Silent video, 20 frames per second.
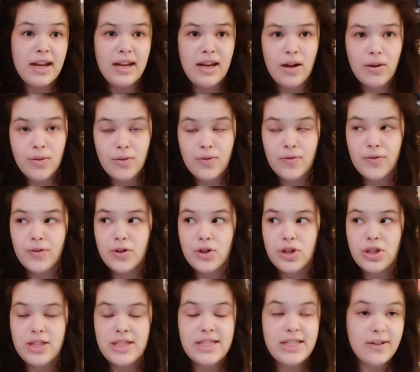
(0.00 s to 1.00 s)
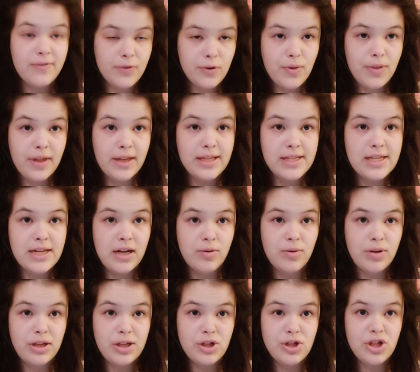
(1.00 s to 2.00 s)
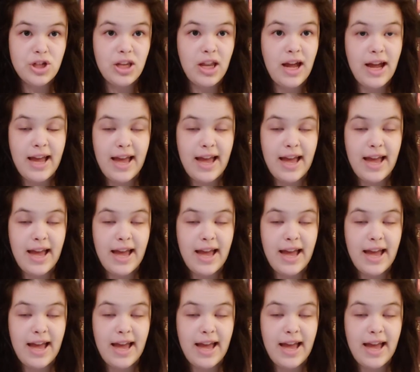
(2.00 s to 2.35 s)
Now, the first several things that I read in July,